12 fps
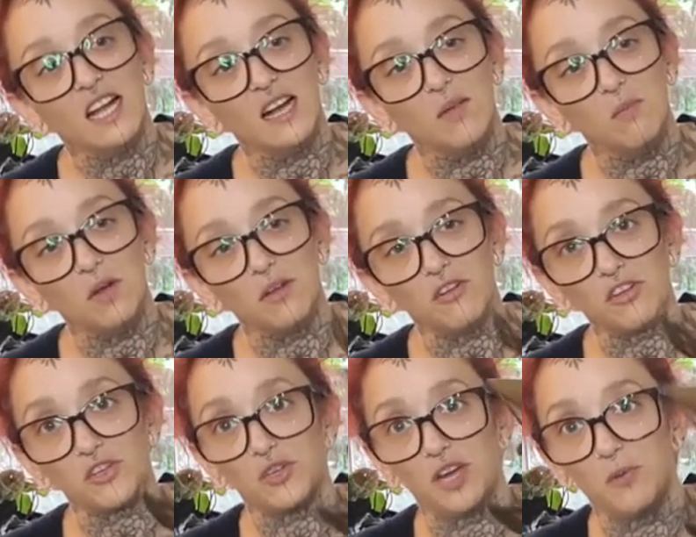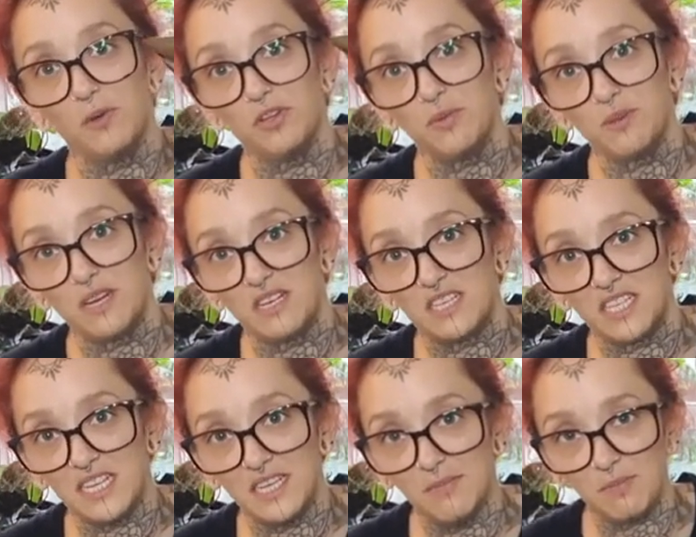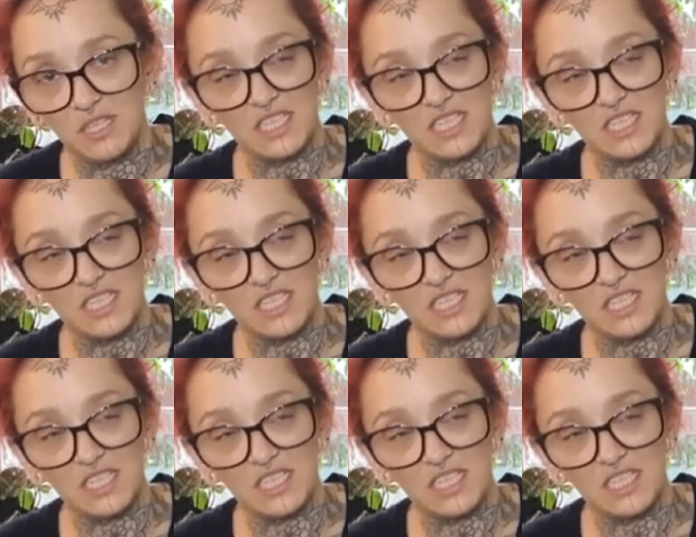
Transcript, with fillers: um, and I'm not sure how well you'll be able to see it,